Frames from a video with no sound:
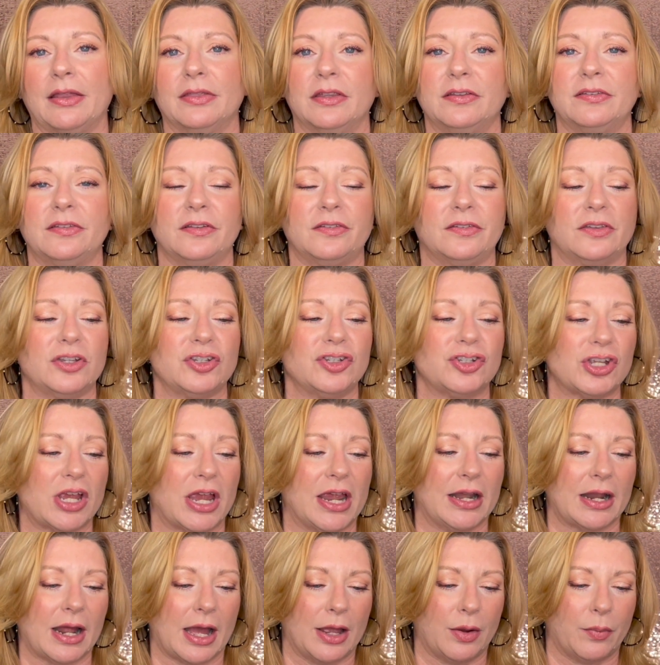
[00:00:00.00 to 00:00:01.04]
this is the
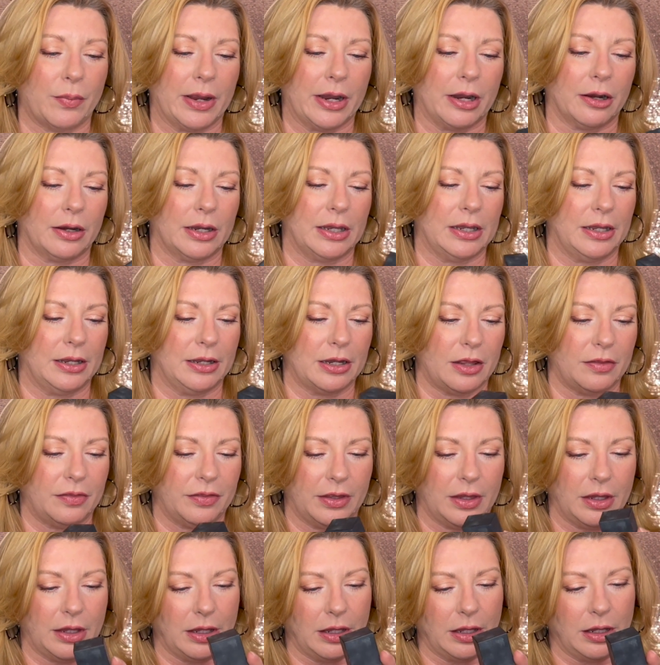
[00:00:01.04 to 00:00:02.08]
shade I wear in
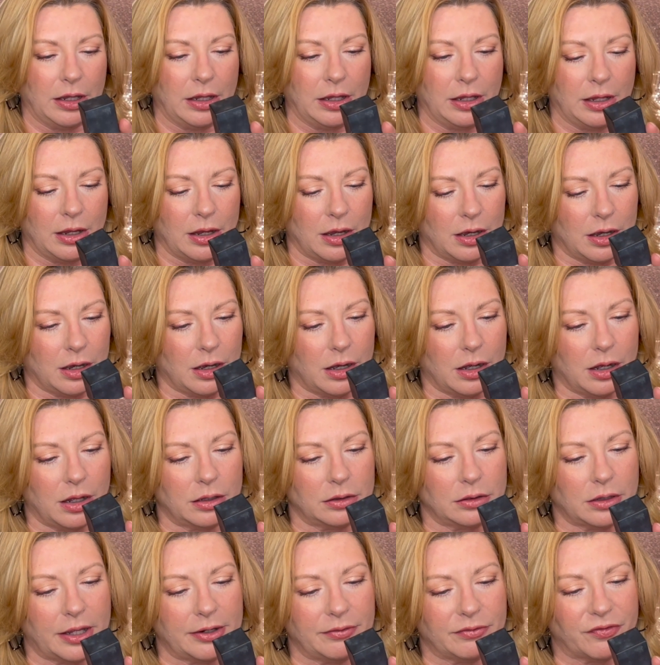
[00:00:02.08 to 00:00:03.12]
the
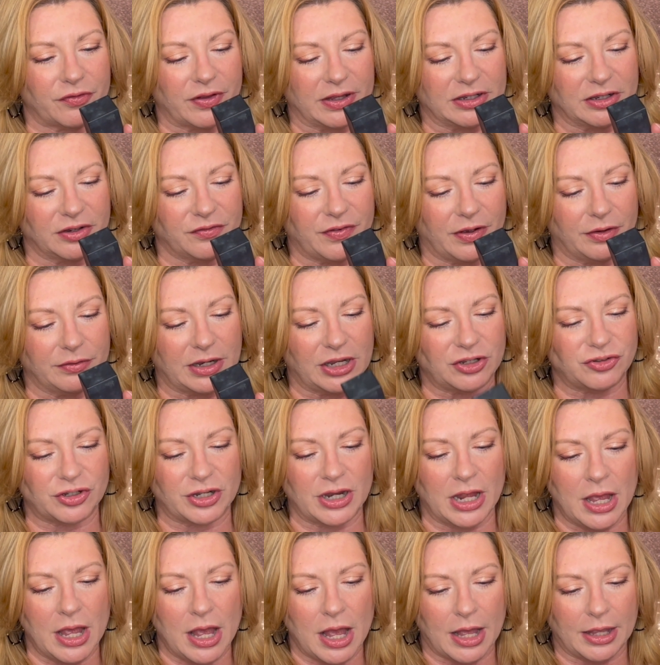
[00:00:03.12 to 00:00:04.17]
light reflecting foundation.